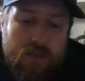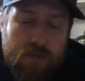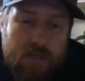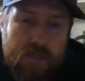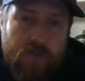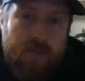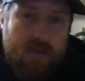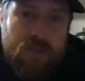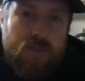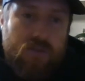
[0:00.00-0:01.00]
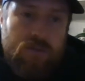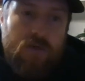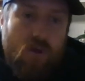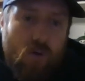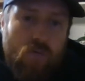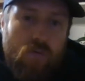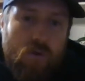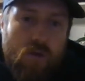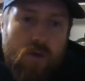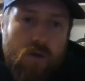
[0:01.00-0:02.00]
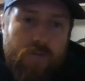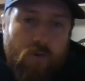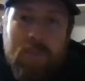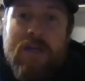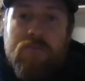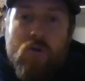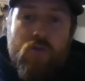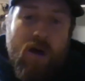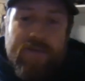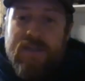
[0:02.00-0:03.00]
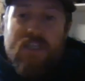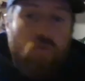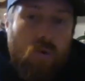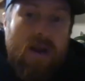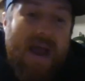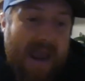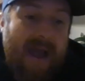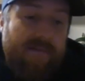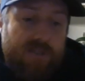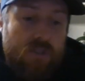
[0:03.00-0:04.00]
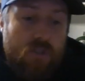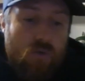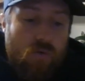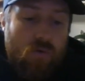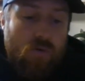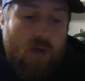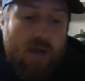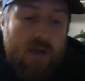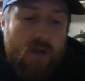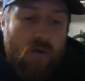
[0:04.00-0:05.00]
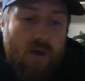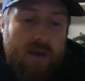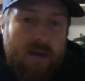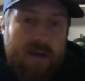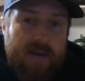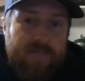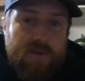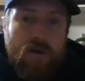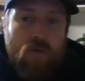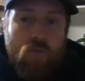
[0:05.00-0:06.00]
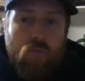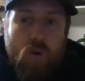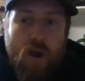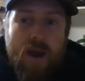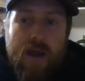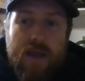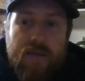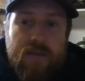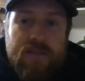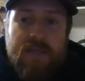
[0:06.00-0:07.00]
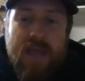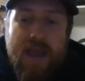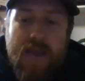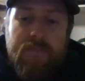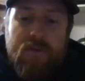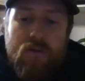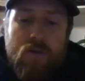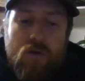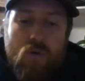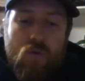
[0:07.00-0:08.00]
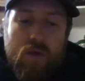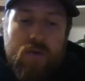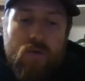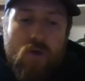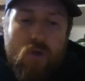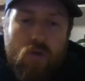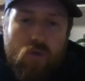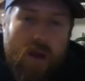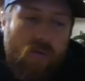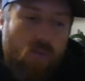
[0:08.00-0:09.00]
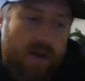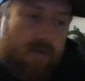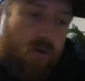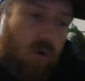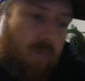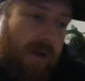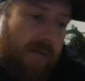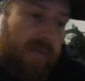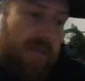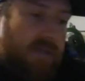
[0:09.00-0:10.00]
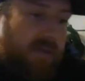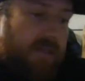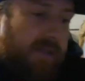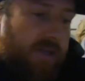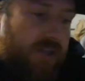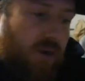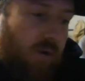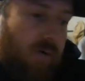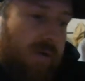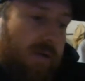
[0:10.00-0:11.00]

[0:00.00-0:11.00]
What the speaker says: These are things, for me to move on, this is what I have to do. I got to figure out why this happened, in the right way to go about these. So